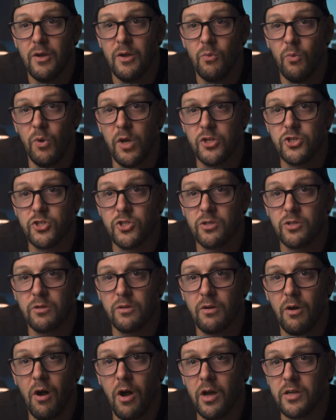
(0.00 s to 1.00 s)
which
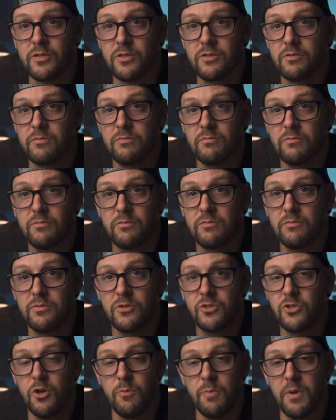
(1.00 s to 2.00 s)
costs
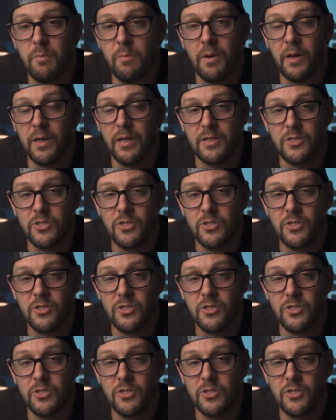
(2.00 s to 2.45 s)
stupid money.